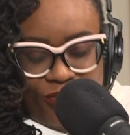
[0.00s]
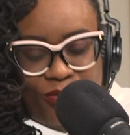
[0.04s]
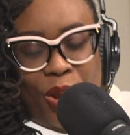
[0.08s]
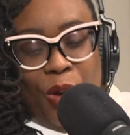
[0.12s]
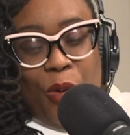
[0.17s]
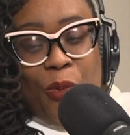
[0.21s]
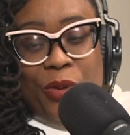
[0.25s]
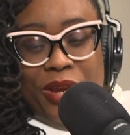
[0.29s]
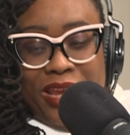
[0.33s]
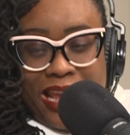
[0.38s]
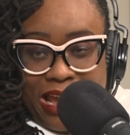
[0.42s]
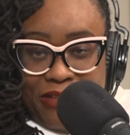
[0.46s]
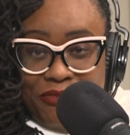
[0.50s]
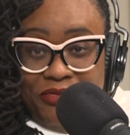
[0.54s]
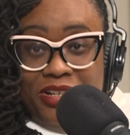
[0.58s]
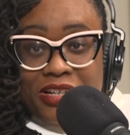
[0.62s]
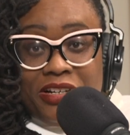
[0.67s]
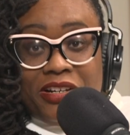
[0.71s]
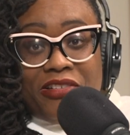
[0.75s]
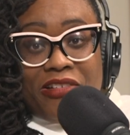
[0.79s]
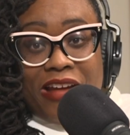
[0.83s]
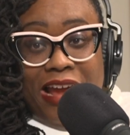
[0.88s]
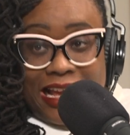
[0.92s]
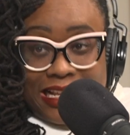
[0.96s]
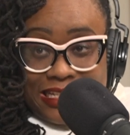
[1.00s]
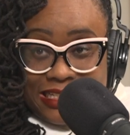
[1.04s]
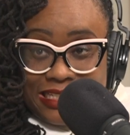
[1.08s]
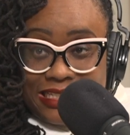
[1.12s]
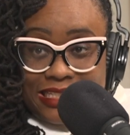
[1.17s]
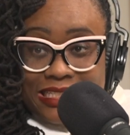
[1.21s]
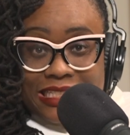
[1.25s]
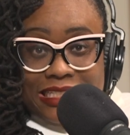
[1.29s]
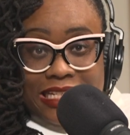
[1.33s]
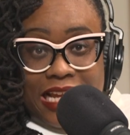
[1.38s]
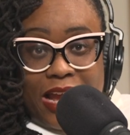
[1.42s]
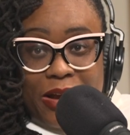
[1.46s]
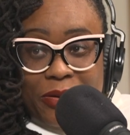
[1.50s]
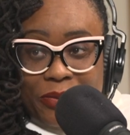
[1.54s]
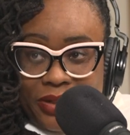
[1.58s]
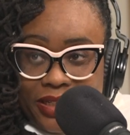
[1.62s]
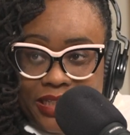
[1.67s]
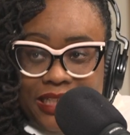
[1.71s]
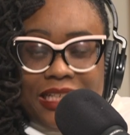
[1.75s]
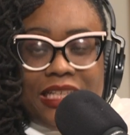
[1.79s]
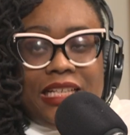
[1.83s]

we have good cries in the shower.